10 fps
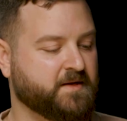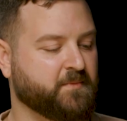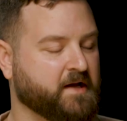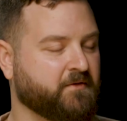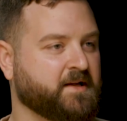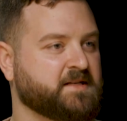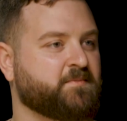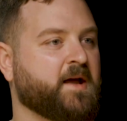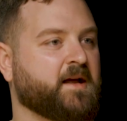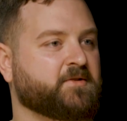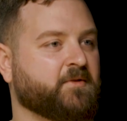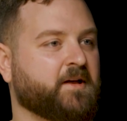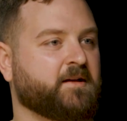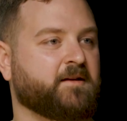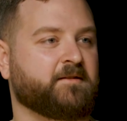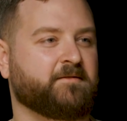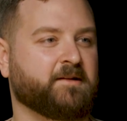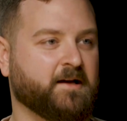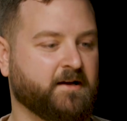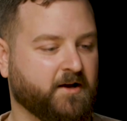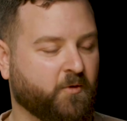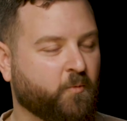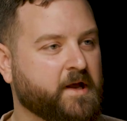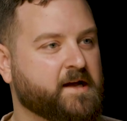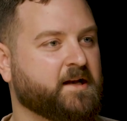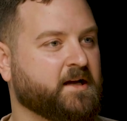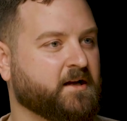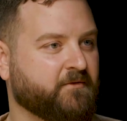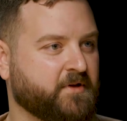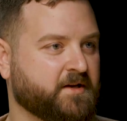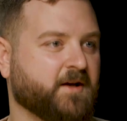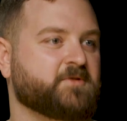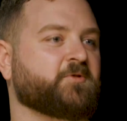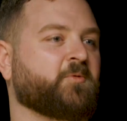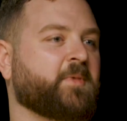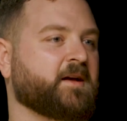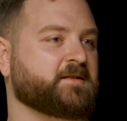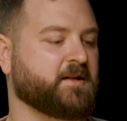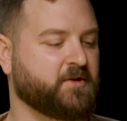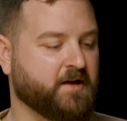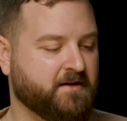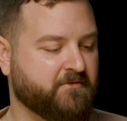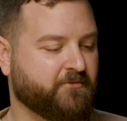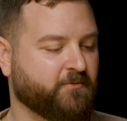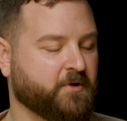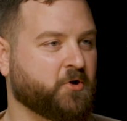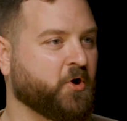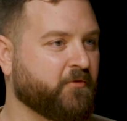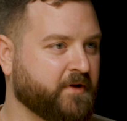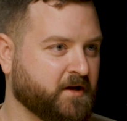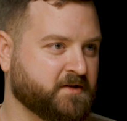something of a dismantling and a weakening of the industrial base. And then you have what COVID